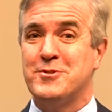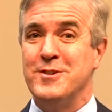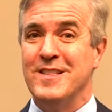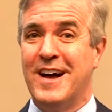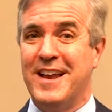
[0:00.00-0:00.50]

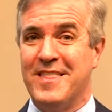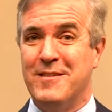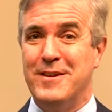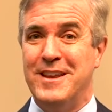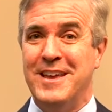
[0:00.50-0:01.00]
tree lighting. The
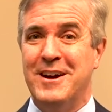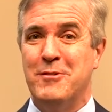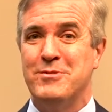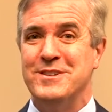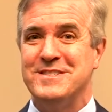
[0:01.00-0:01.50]
video
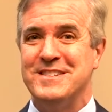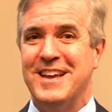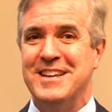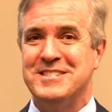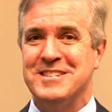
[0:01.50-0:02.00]

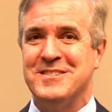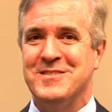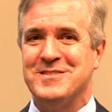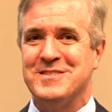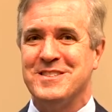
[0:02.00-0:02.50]
presentation,
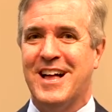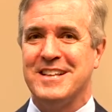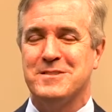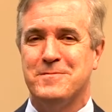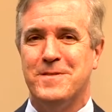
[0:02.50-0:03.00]
which was
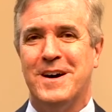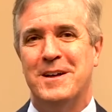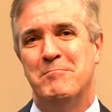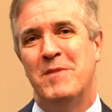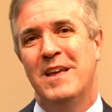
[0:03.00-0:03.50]
lots of
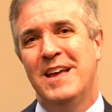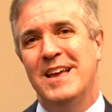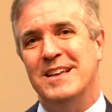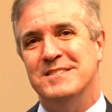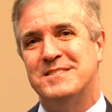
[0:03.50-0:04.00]
fun,
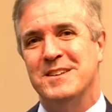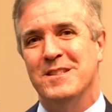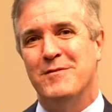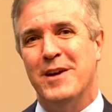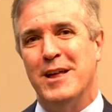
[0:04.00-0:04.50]
is
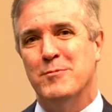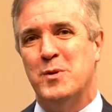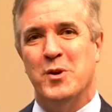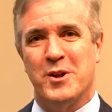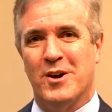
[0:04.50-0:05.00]
still
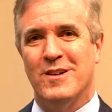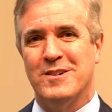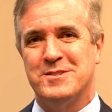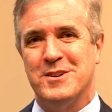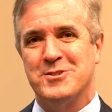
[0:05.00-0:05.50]
available on all
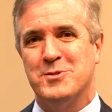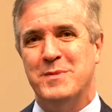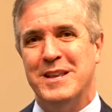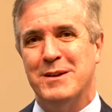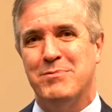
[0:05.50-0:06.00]
our social
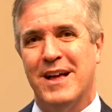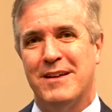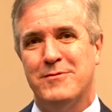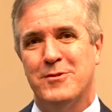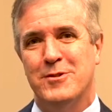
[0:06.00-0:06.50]
media
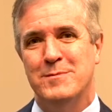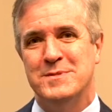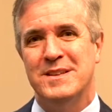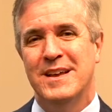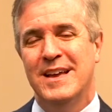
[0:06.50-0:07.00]

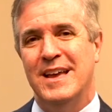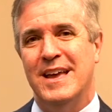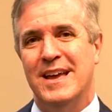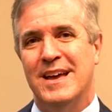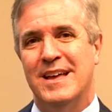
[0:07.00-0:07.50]
platforms.
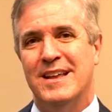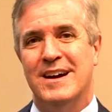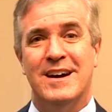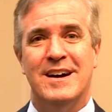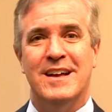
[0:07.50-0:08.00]
And
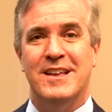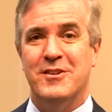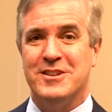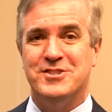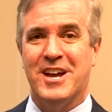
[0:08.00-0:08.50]
uh,
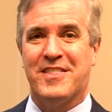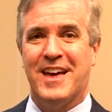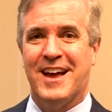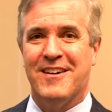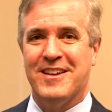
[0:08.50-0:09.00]
you can check
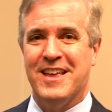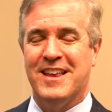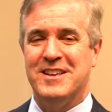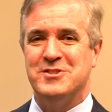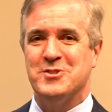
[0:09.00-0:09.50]
that out
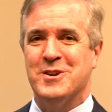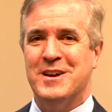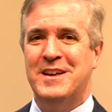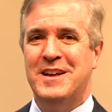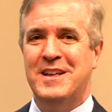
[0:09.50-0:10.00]
and
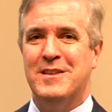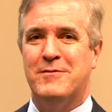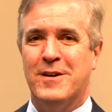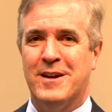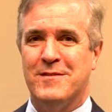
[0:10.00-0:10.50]
enjoy the
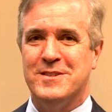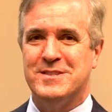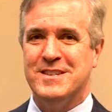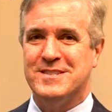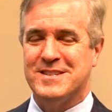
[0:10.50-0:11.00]
fun of the
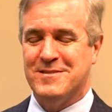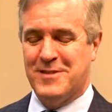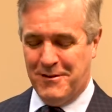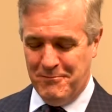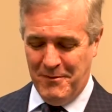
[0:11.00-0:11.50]
season of
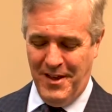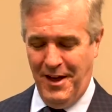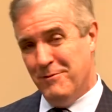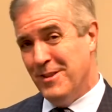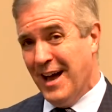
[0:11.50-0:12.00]
uh,
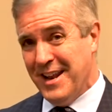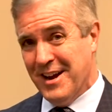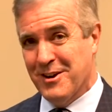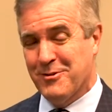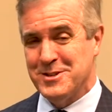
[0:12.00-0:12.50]
of lighting
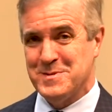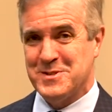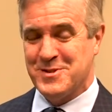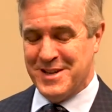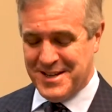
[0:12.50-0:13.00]
our Christmas
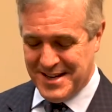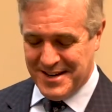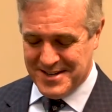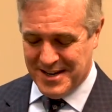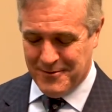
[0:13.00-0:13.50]
tree in
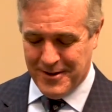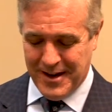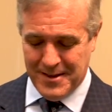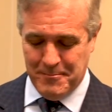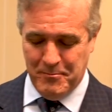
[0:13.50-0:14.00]
downtown
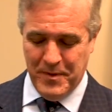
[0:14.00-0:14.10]
Franklin.